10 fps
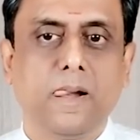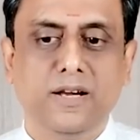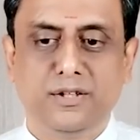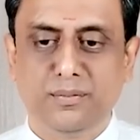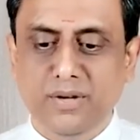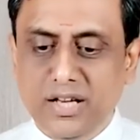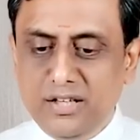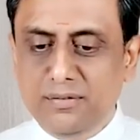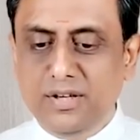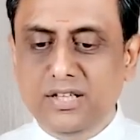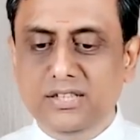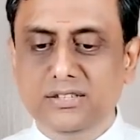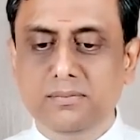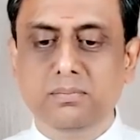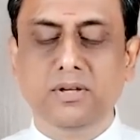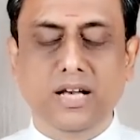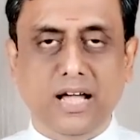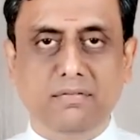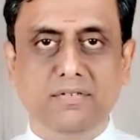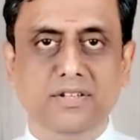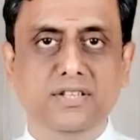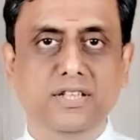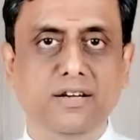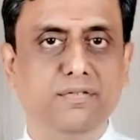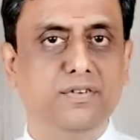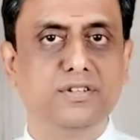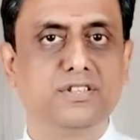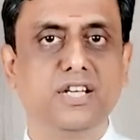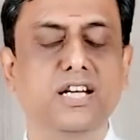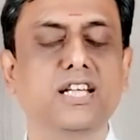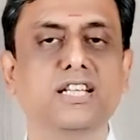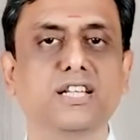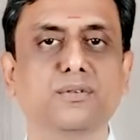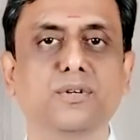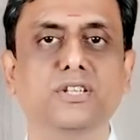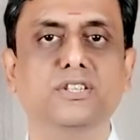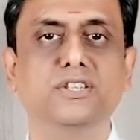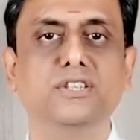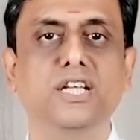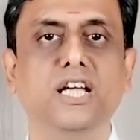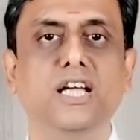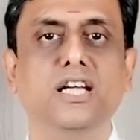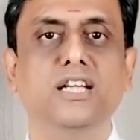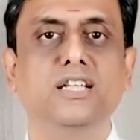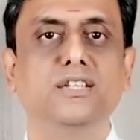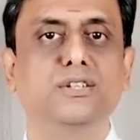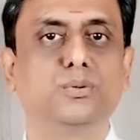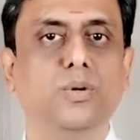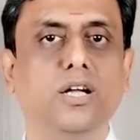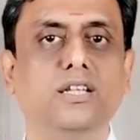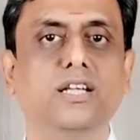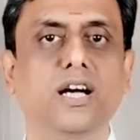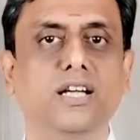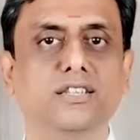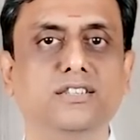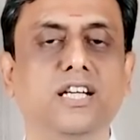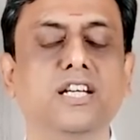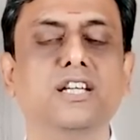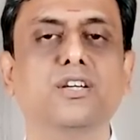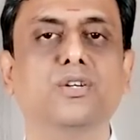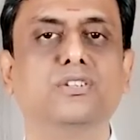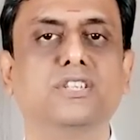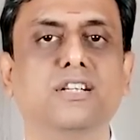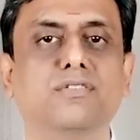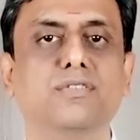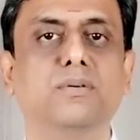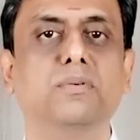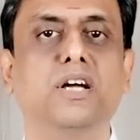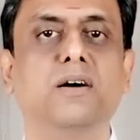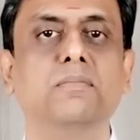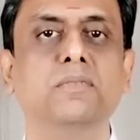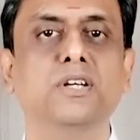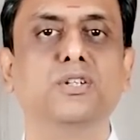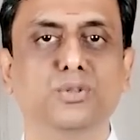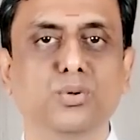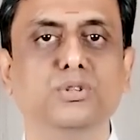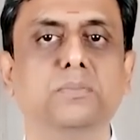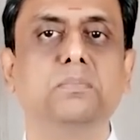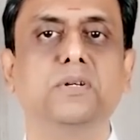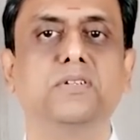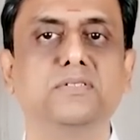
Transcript: It's very simple. After studying these verses, the swadhyaya, studying yourself, will become so simple.